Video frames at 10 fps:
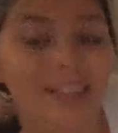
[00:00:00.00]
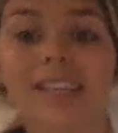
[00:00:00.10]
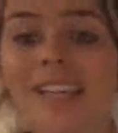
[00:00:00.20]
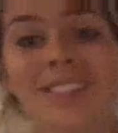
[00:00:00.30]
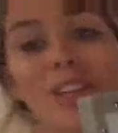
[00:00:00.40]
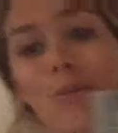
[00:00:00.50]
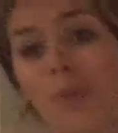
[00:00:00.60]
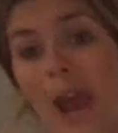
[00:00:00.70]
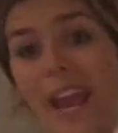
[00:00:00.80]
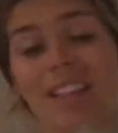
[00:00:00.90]
Kiss your
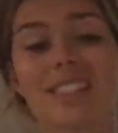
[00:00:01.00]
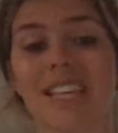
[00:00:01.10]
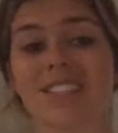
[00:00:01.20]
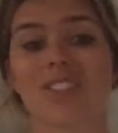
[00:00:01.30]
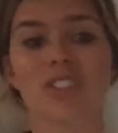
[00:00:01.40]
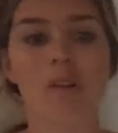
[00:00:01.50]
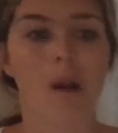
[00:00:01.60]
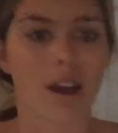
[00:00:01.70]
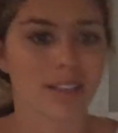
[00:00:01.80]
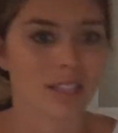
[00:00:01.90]
brains. That's so
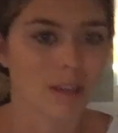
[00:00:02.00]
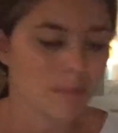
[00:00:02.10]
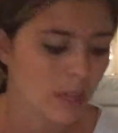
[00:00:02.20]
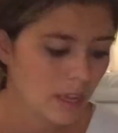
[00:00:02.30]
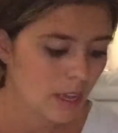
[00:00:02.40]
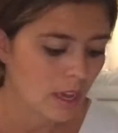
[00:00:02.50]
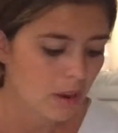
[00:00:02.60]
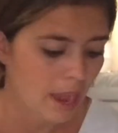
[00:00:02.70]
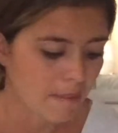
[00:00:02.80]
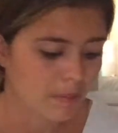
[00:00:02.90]
awesome.
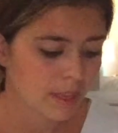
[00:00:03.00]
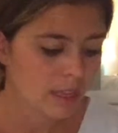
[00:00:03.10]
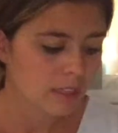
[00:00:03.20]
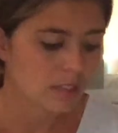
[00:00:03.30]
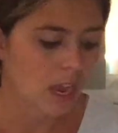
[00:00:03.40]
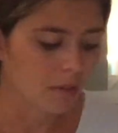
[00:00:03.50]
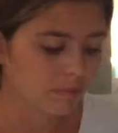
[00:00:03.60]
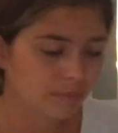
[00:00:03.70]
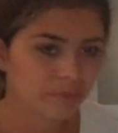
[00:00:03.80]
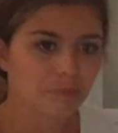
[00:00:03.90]
Okay, so
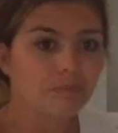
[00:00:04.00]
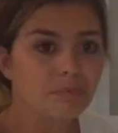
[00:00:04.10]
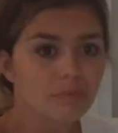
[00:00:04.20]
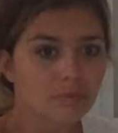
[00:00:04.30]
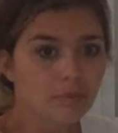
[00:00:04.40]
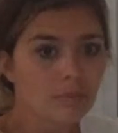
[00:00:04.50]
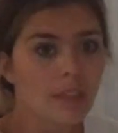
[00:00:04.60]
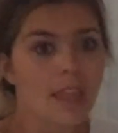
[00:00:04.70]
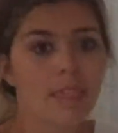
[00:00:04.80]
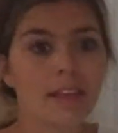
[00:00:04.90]

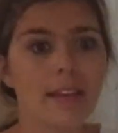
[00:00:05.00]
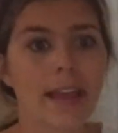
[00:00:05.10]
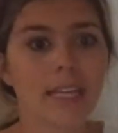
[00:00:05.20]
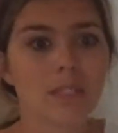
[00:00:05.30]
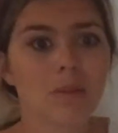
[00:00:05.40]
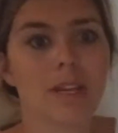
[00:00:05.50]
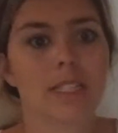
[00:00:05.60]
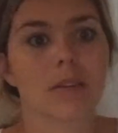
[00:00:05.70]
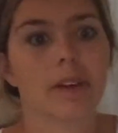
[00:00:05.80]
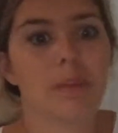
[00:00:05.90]
the next one is
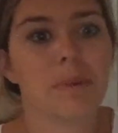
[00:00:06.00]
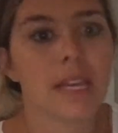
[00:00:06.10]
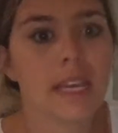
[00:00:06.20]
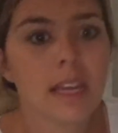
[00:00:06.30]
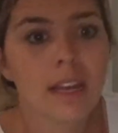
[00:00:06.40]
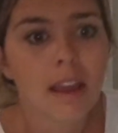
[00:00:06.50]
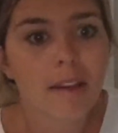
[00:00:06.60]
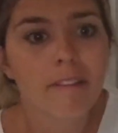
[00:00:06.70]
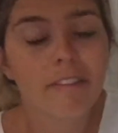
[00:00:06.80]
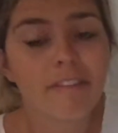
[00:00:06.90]
going to be
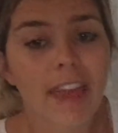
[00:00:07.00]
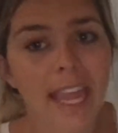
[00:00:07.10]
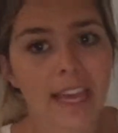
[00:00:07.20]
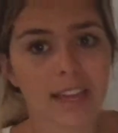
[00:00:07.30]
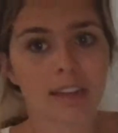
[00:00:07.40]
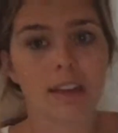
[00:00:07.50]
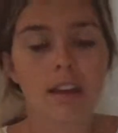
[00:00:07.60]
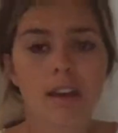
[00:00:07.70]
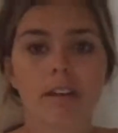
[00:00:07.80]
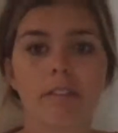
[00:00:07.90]
van.
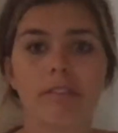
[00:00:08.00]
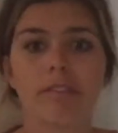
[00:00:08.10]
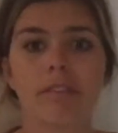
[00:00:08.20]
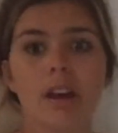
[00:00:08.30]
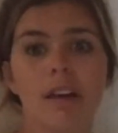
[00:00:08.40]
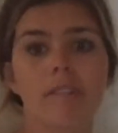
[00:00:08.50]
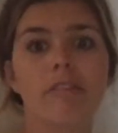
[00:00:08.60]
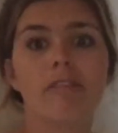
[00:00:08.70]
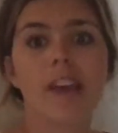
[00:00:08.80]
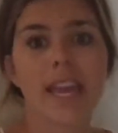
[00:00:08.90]

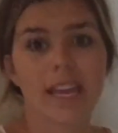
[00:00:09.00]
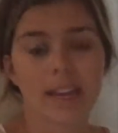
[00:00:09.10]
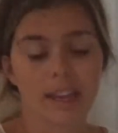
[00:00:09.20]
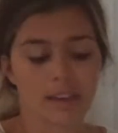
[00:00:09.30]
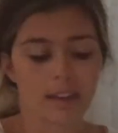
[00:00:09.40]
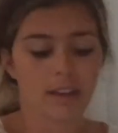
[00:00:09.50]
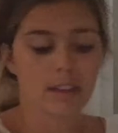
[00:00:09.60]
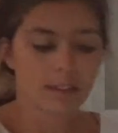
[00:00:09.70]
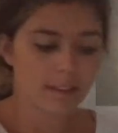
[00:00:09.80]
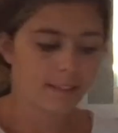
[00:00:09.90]
Van.
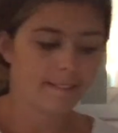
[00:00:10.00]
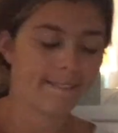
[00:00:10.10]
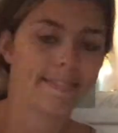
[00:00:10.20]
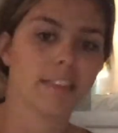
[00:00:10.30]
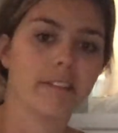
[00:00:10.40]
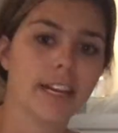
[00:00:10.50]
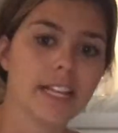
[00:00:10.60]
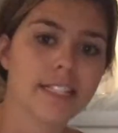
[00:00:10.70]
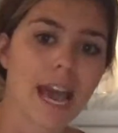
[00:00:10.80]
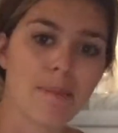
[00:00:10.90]
Ready
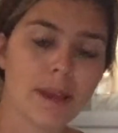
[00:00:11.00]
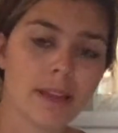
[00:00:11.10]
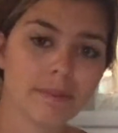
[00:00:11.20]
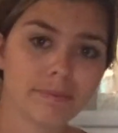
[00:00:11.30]
to tap it?